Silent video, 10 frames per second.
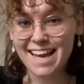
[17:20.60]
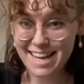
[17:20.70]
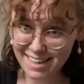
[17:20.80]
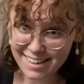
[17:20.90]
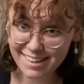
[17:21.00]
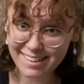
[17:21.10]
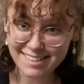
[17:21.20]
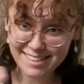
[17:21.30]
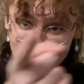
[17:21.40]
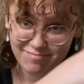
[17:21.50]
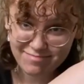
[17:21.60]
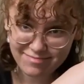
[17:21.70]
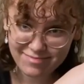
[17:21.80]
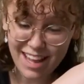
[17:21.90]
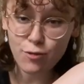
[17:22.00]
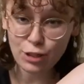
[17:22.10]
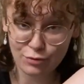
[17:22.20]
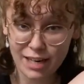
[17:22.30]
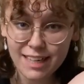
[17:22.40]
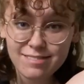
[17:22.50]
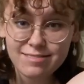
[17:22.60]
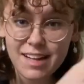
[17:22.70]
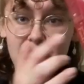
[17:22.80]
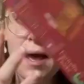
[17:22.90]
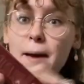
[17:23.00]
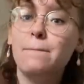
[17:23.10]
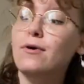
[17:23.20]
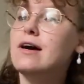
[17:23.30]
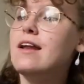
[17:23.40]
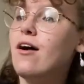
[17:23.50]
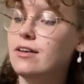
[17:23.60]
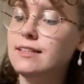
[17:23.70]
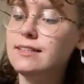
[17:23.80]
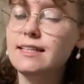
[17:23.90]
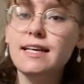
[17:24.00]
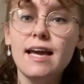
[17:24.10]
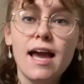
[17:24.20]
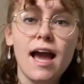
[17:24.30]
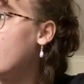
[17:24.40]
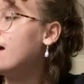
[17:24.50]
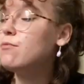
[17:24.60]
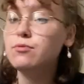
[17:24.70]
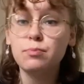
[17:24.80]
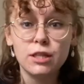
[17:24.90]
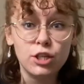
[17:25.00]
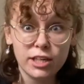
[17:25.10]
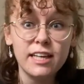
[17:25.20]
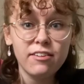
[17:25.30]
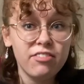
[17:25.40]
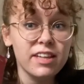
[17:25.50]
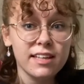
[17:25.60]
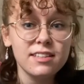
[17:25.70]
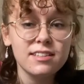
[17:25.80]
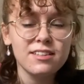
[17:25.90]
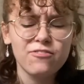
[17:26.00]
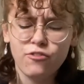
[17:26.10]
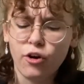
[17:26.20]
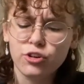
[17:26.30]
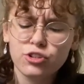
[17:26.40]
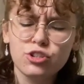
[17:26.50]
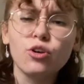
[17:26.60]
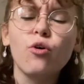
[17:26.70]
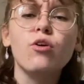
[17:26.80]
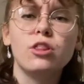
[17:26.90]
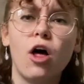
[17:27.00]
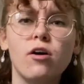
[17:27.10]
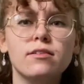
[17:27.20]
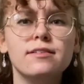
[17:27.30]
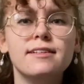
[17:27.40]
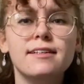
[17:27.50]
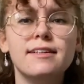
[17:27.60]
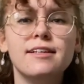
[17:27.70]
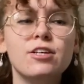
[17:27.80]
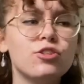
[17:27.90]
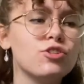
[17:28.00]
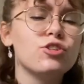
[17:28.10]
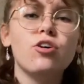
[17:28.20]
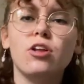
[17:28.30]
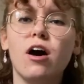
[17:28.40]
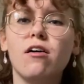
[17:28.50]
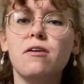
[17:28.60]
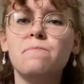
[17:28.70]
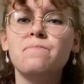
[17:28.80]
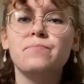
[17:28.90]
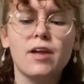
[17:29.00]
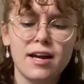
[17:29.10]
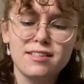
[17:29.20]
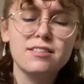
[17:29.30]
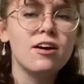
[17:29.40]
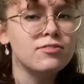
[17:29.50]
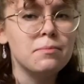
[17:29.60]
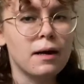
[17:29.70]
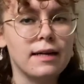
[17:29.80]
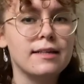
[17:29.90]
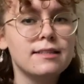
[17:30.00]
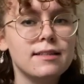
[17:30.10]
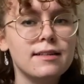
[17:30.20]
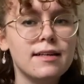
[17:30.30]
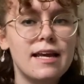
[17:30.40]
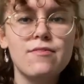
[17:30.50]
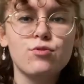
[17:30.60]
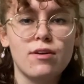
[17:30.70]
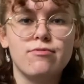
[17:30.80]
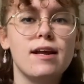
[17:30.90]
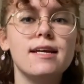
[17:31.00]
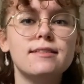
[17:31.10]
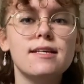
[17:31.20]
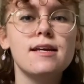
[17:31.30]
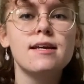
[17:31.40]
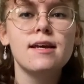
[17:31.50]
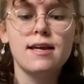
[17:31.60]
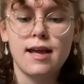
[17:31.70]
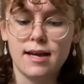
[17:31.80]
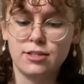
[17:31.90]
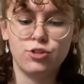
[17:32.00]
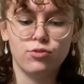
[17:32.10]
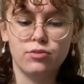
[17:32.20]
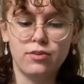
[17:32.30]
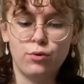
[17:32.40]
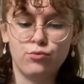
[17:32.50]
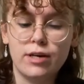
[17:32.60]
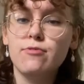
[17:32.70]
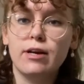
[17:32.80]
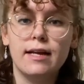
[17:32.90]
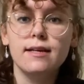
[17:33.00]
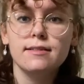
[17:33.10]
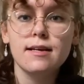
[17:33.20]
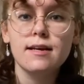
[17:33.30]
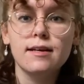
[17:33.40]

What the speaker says: in cart, I've already read it, but honestly, I've been looking for this for so long. I deserve to buy it, even though I've read it. I don't know if I'll reread it,